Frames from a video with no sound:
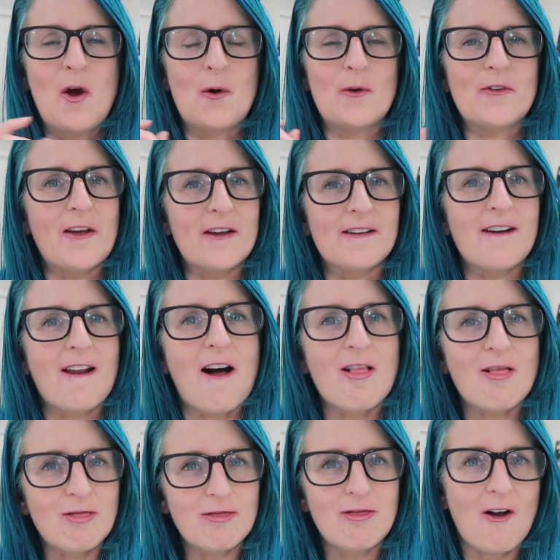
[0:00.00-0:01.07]
sounded a
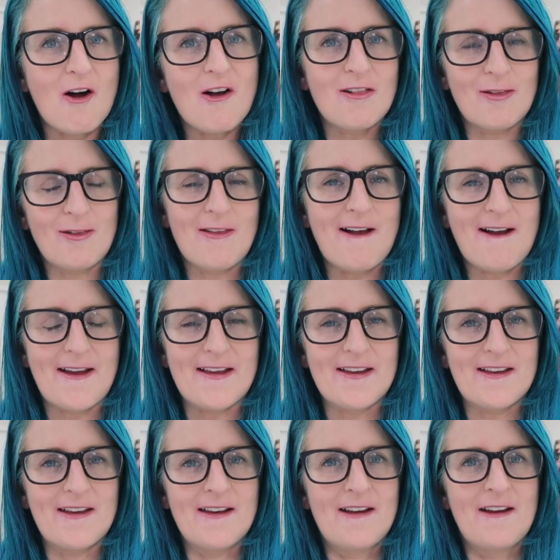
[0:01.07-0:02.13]
lot
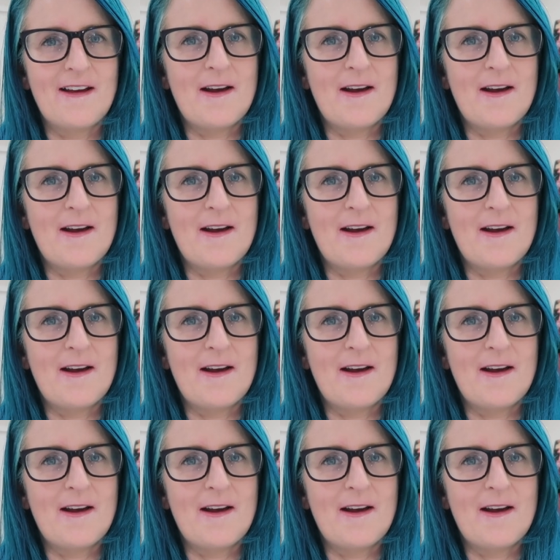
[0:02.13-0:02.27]
like